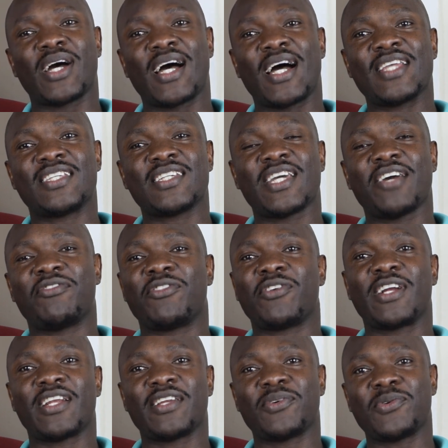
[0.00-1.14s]
urge
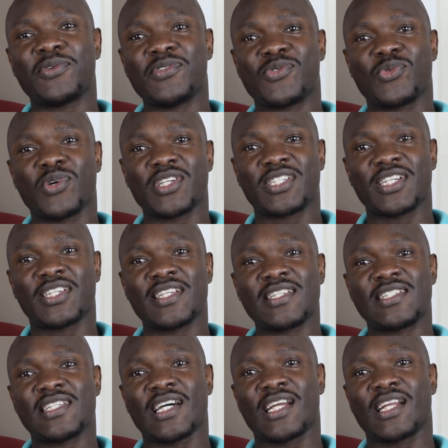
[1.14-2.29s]
everyone who is watching this
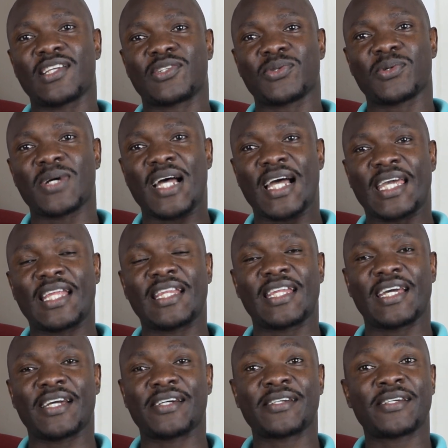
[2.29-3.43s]
channel to hang in
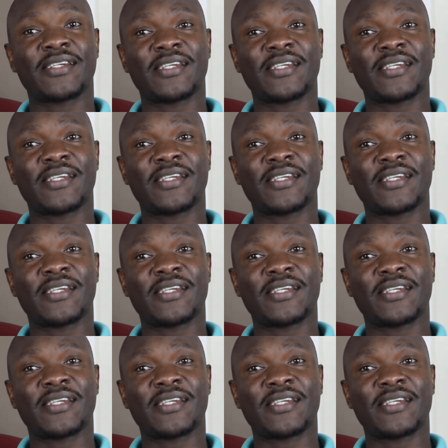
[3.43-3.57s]
there,